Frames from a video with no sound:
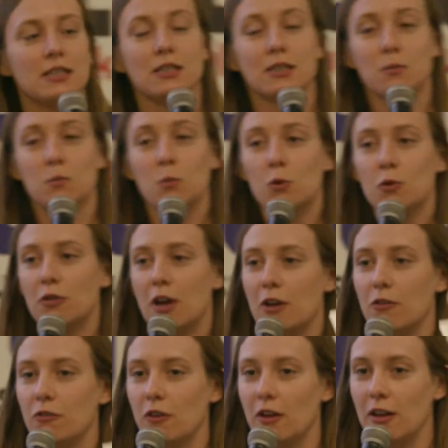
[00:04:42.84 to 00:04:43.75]
There's some more
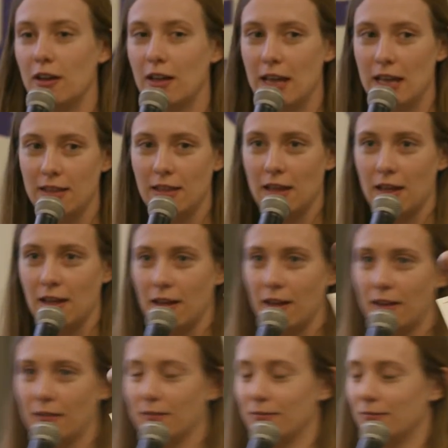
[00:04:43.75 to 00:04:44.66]
over in
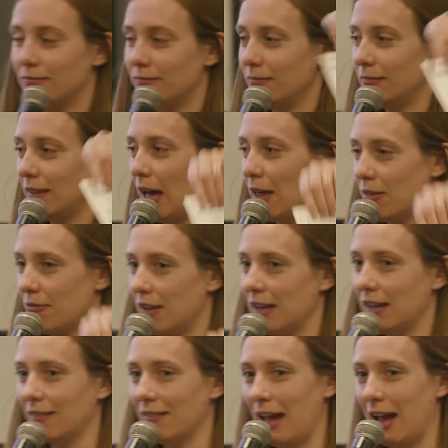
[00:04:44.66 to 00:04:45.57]
the
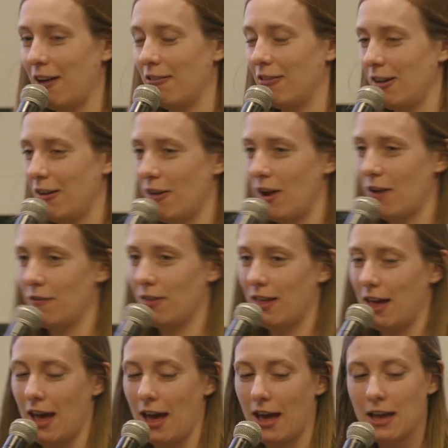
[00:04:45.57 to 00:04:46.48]
gathering area over
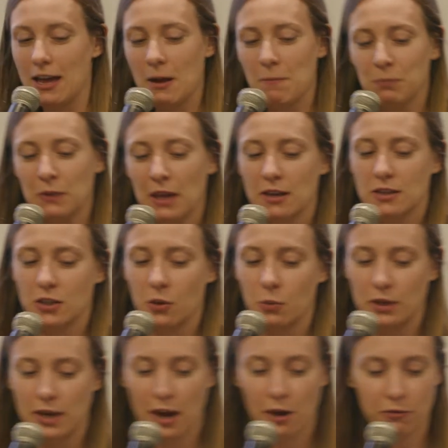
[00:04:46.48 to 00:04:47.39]
there. So
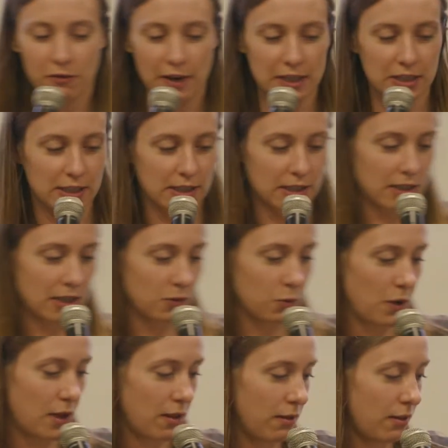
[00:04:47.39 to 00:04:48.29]
we're now registered
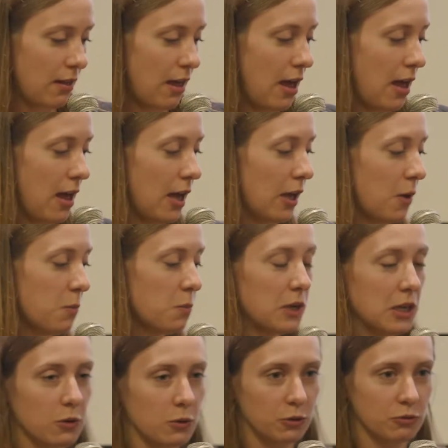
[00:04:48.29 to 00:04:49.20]
with uh, a
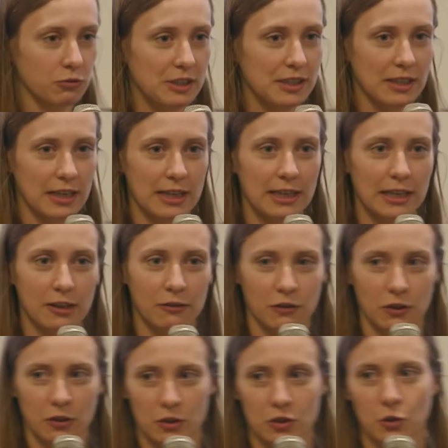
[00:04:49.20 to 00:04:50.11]
company called Recycling
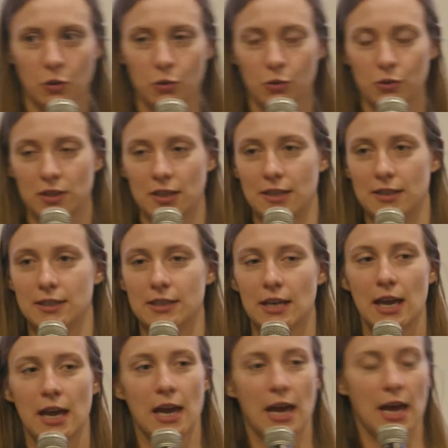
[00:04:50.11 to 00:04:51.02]
for Good Causes.
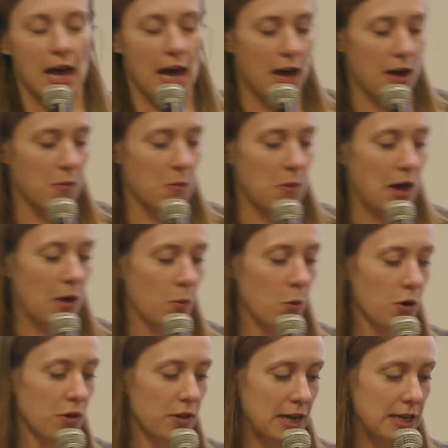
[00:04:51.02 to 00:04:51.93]
Um, and
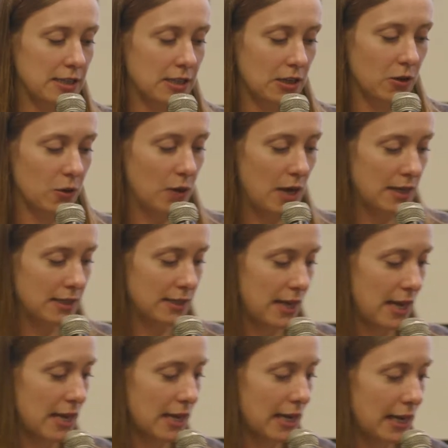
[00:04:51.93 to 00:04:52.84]
what they do is
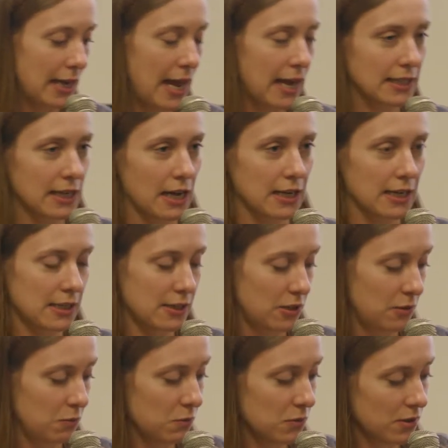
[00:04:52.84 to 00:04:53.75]
they collect
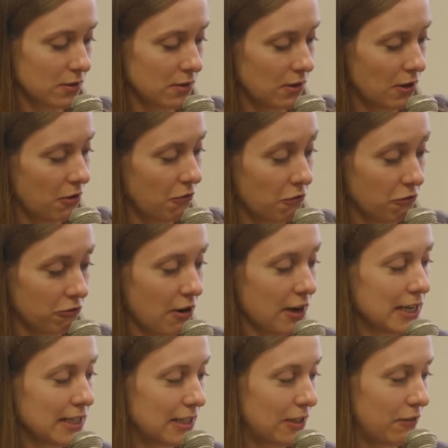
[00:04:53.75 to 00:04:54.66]
items, a
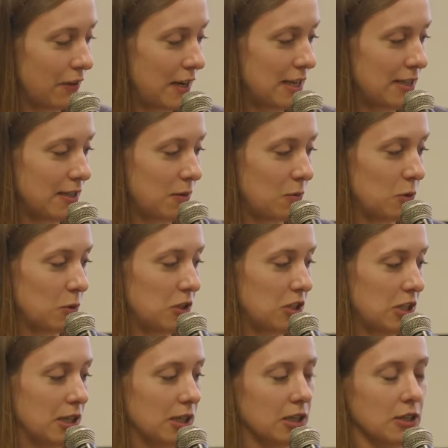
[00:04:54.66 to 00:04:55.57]
variety of items,
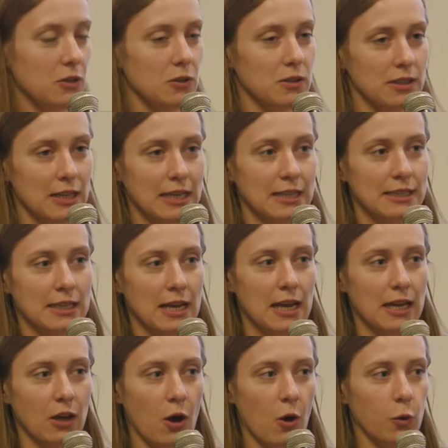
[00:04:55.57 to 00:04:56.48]
which includes things
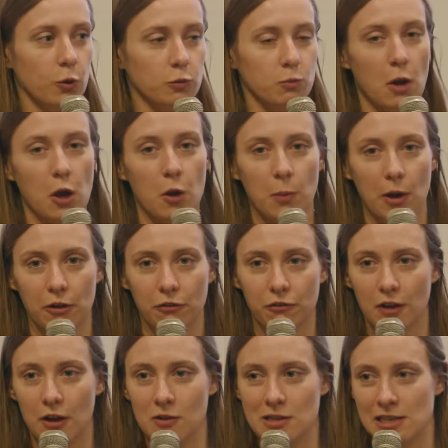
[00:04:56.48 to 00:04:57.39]
like old mobile
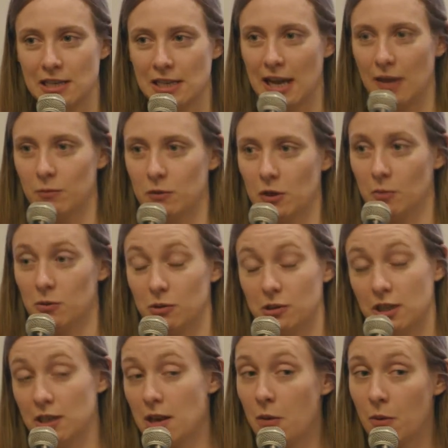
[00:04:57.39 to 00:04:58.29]
phones and laptops,
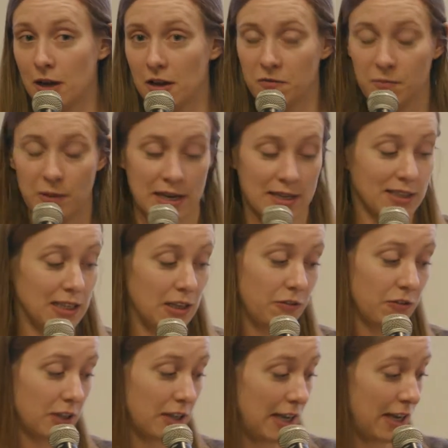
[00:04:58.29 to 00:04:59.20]
which I know I have plenty
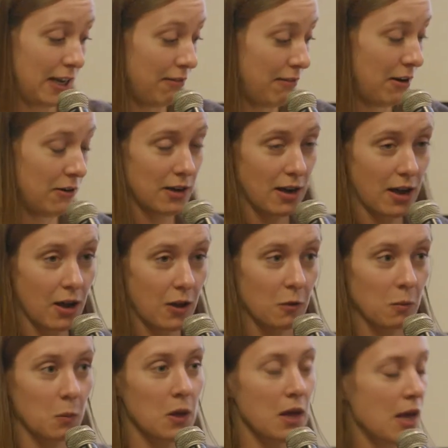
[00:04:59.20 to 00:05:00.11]
of kicking around at
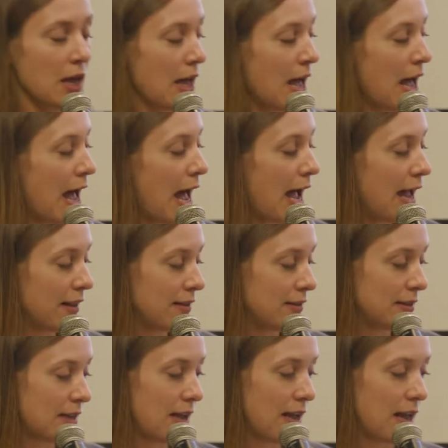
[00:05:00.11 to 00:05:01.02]
home.
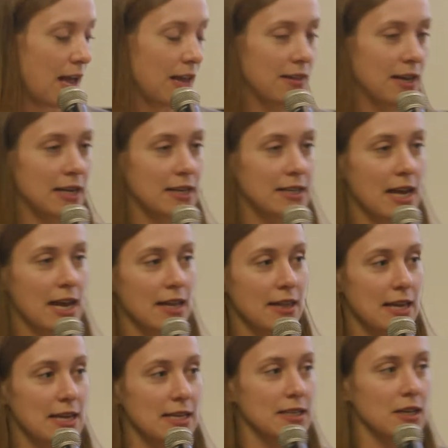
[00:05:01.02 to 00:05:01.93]
And, uh, and they take
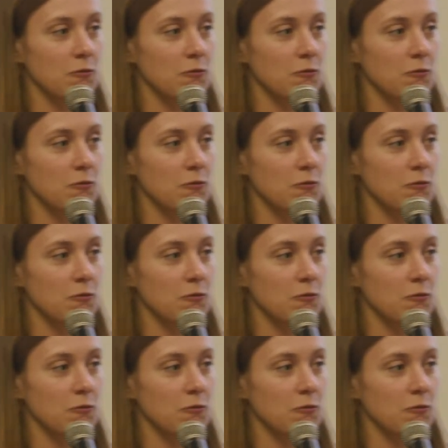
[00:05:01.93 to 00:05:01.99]
these